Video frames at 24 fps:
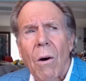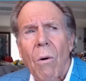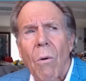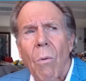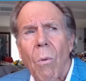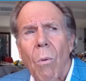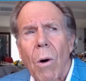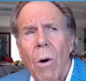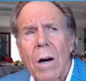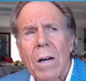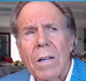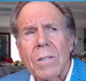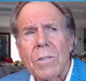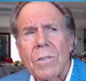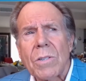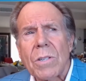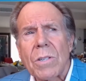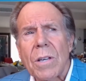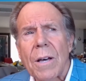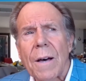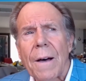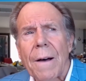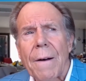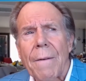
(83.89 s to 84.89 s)
was
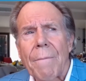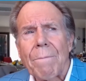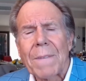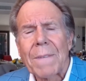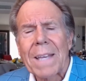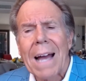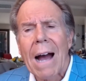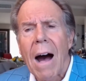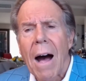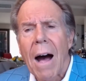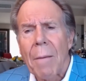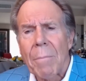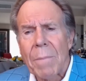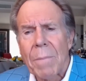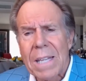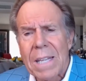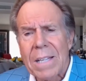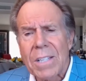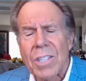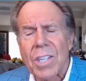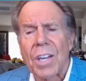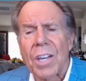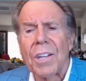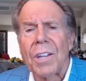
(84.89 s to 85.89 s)
Comedy
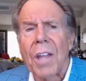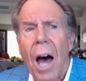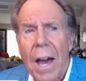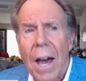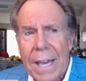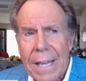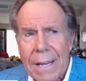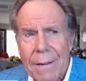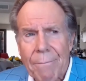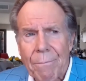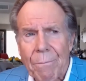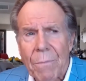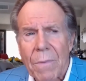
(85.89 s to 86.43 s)
Tonight.